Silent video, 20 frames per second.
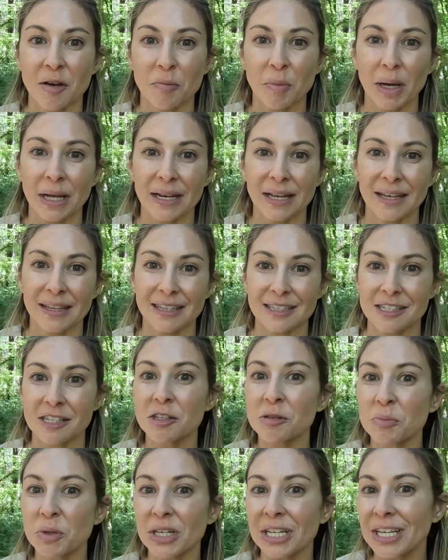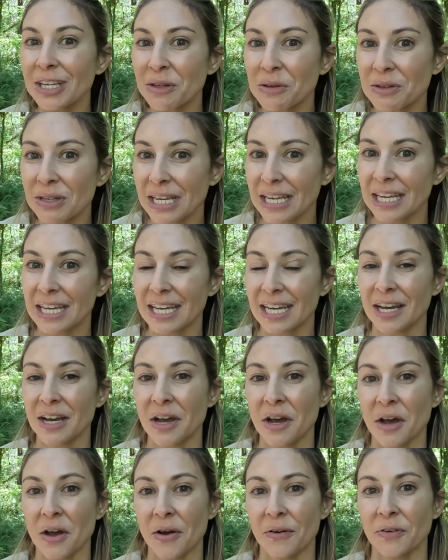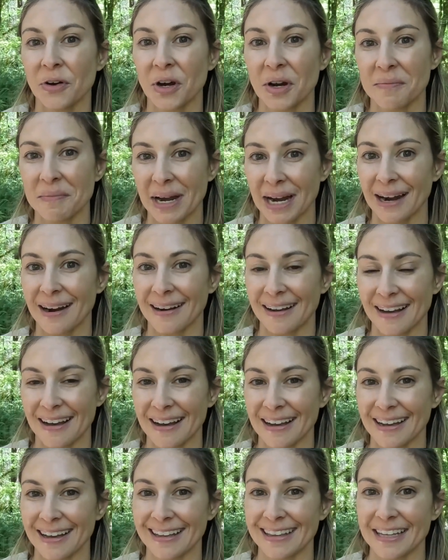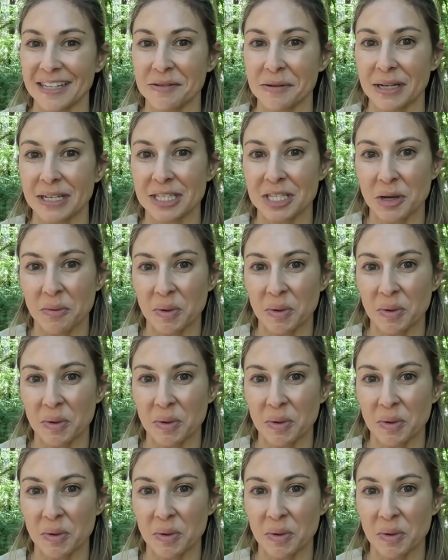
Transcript: but this is pretty unique for America, and that's why so